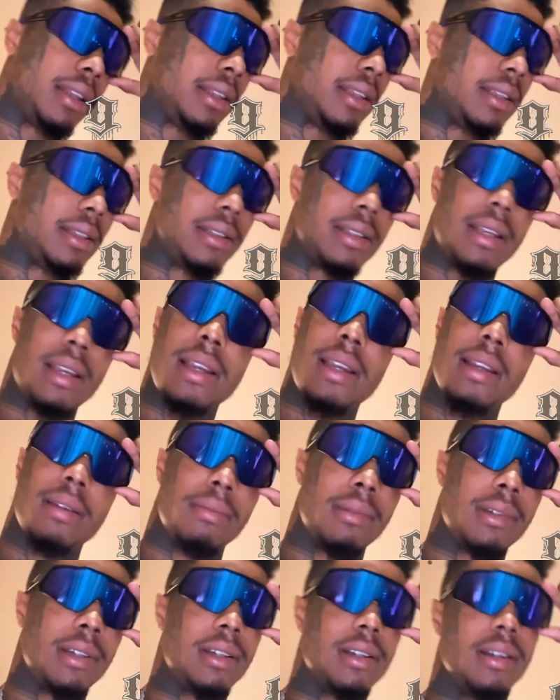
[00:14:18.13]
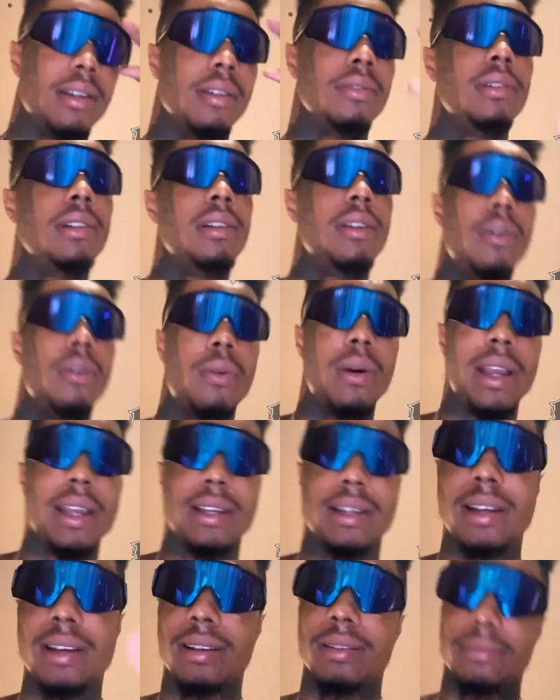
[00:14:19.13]
the same, cuz you need to wake
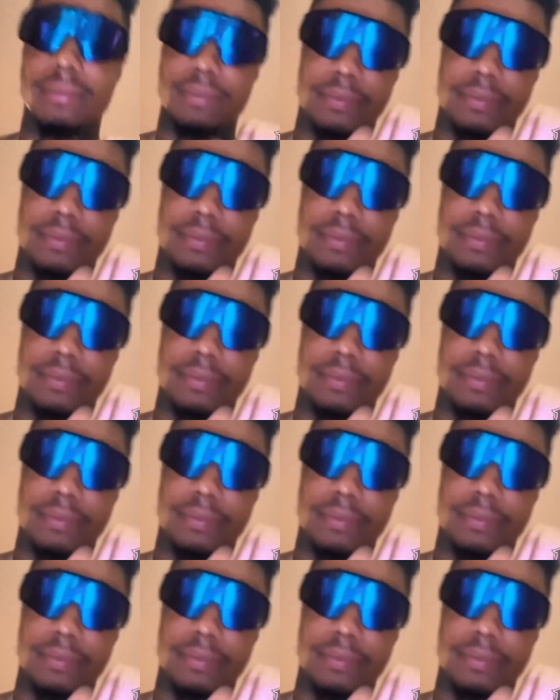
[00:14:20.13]
up.